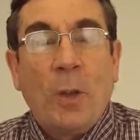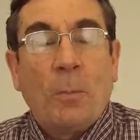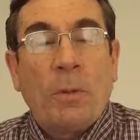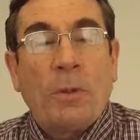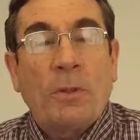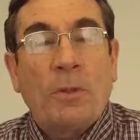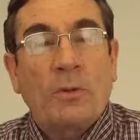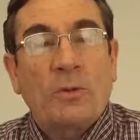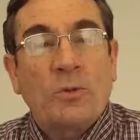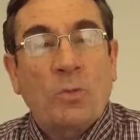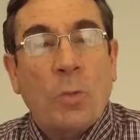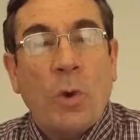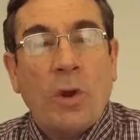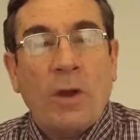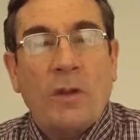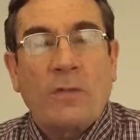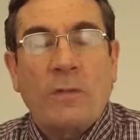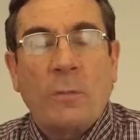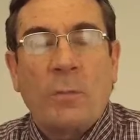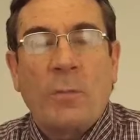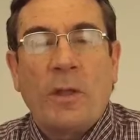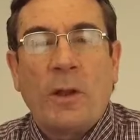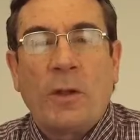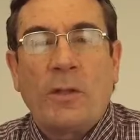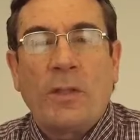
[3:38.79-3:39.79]
but there's one of
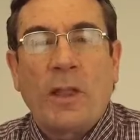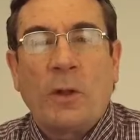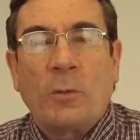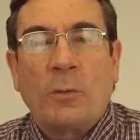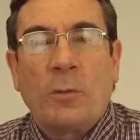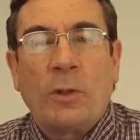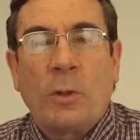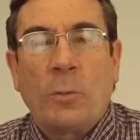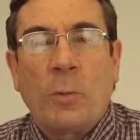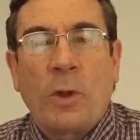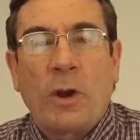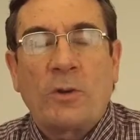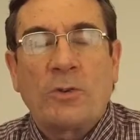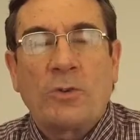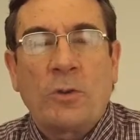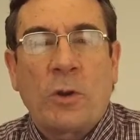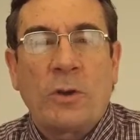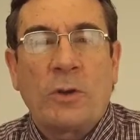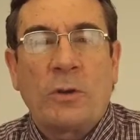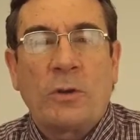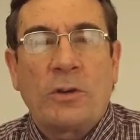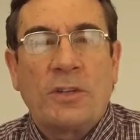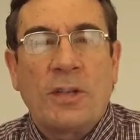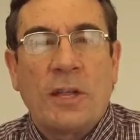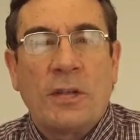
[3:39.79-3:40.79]
them there that I really want to draw
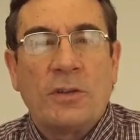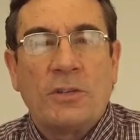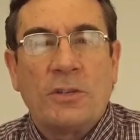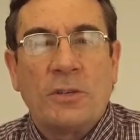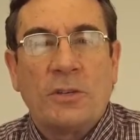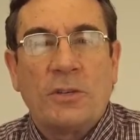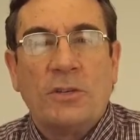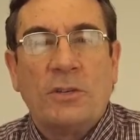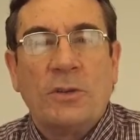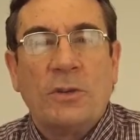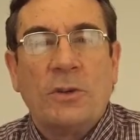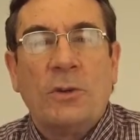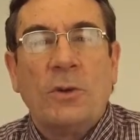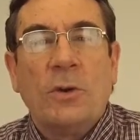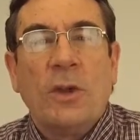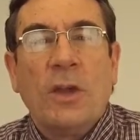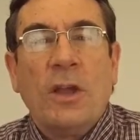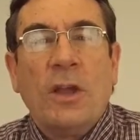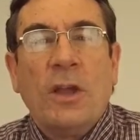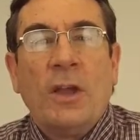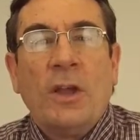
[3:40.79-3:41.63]
your attention to.